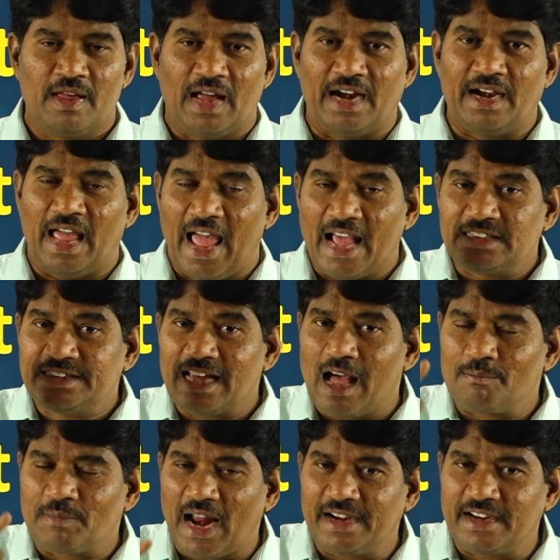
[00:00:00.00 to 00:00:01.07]
And
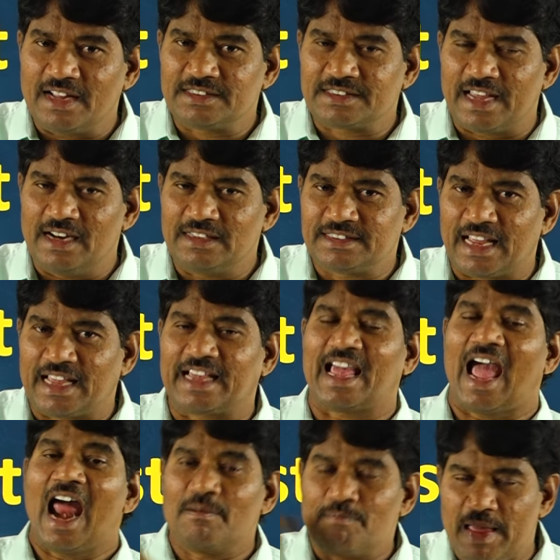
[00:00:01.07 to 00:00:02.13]
exam writing skills
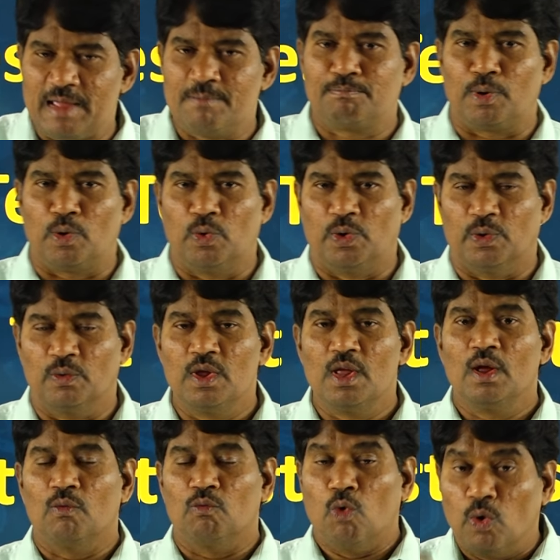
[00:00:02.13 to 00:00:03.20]
can be improved
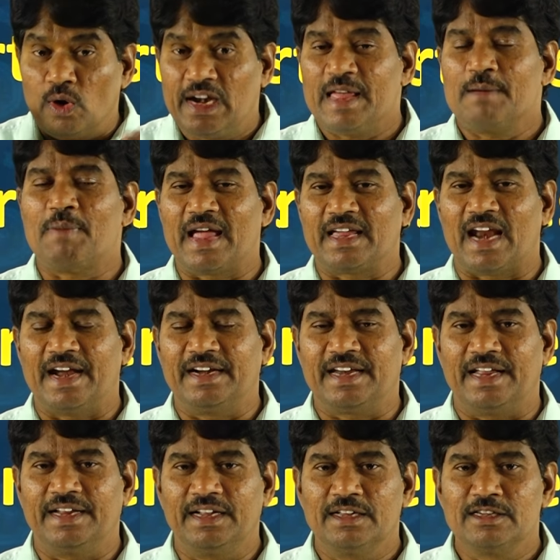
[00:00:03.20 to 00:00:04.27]
only by
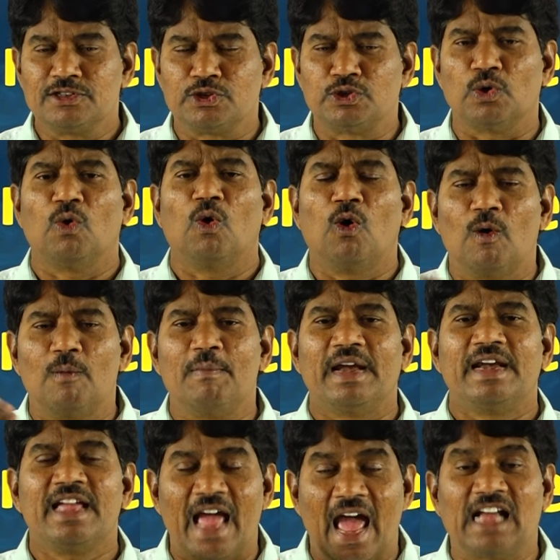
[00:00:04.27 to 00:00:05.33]
writing so
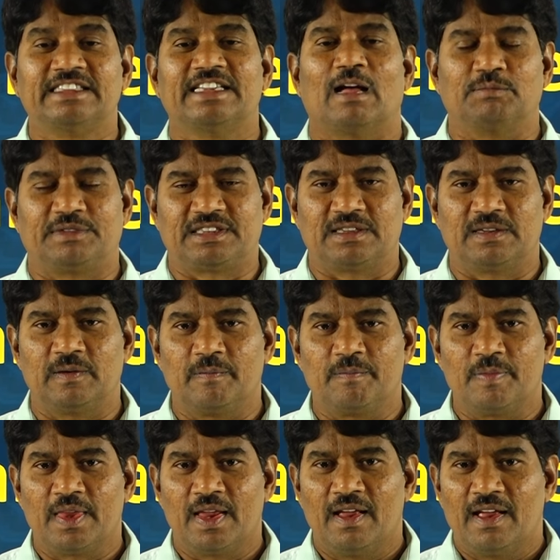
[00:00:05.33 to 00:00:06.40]
many exams,
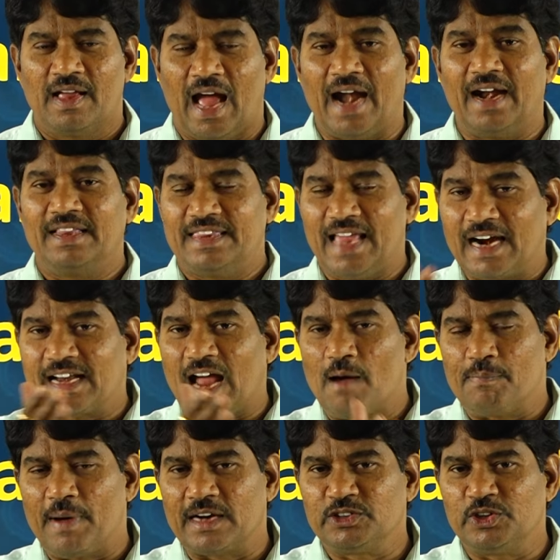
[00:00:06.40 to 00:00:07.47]
and that
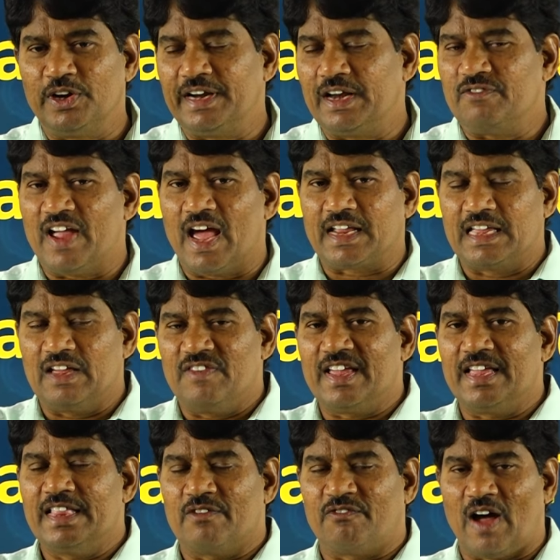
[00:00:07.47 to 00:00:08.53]
opportunity we are giving
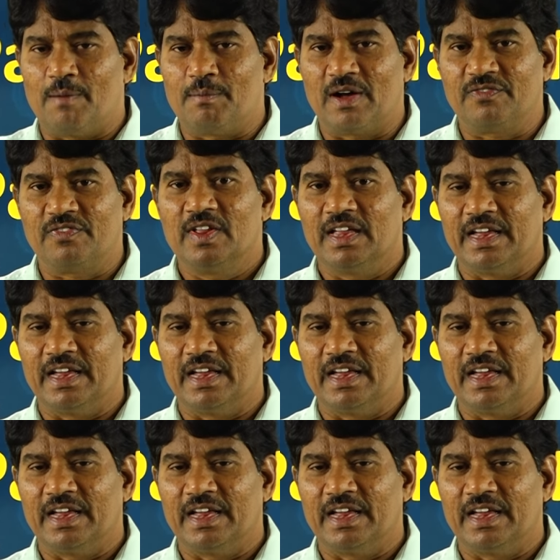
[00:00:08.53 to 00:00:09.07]
in the form of